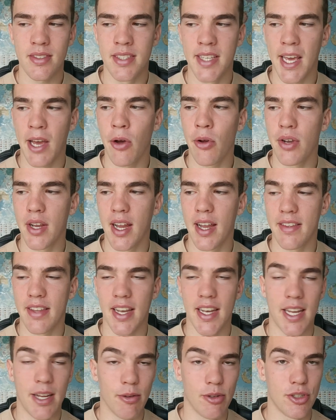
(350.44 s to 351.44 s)
get on it. And
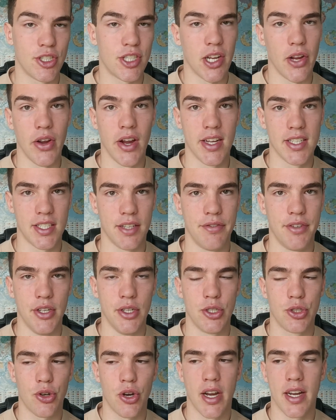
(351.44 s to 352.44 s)
then he was showing us a
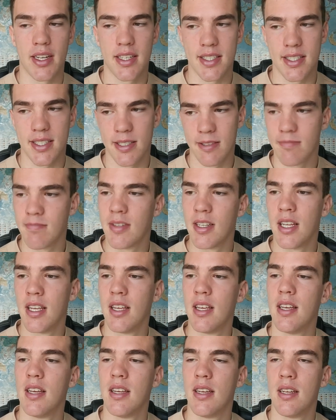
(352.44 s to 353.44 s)
few tricks,
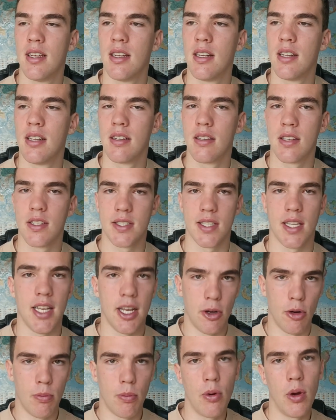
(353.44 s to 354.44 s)
because the
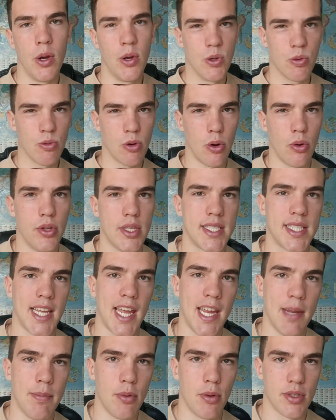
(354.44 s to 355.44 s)
little boy would roll the
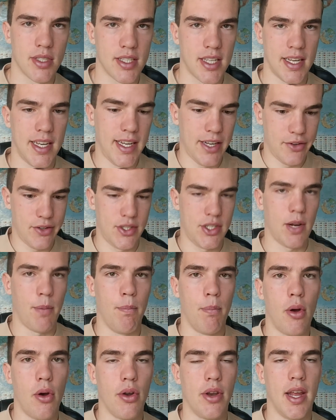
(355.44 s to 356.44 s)
skateboard and then he'd
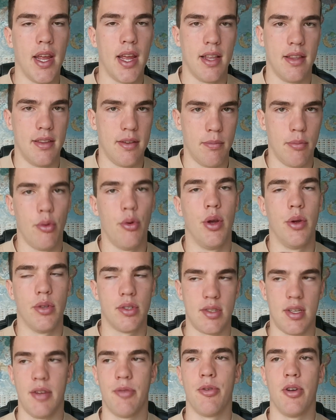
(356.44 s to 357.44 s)
jump on it, and the boy
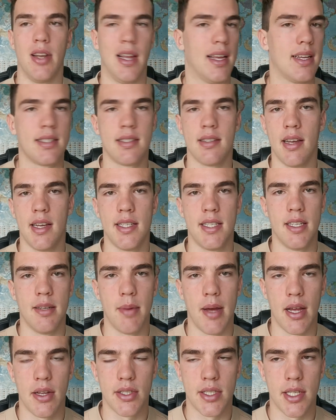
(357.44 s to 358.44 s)
was like really excited
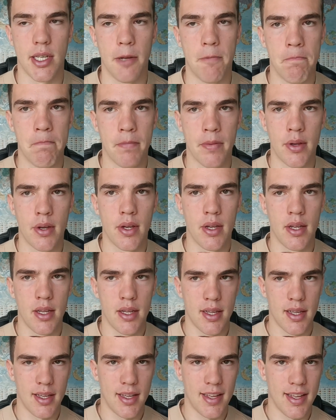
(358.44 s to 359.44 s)
about it.
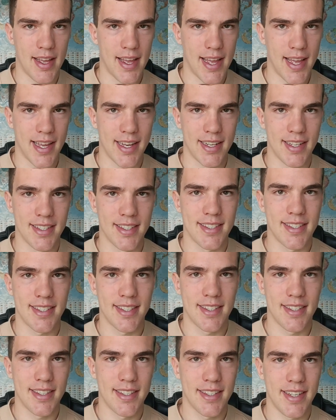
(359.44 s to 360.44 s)
And
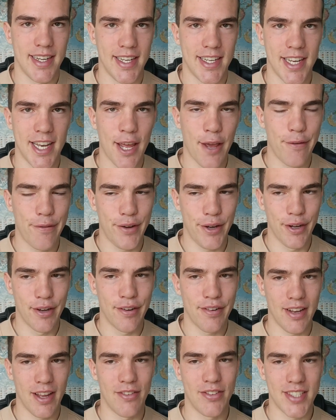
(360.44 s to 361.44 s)
he did a few
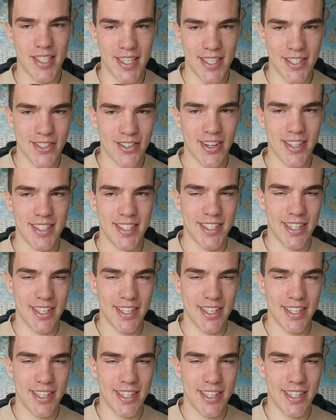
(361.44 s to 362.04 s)
flips and he tried